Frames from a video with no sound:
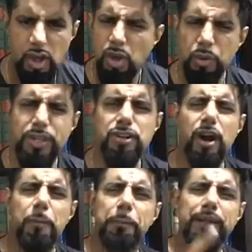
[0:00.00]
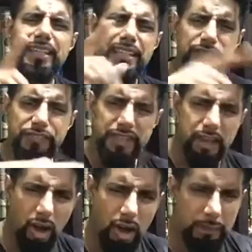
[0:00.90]
We do not believe in
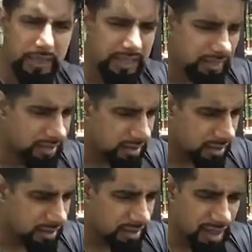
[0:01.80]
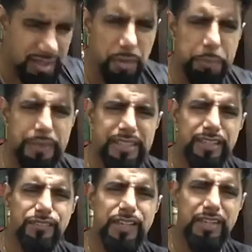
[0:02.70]
karma. I don't believe in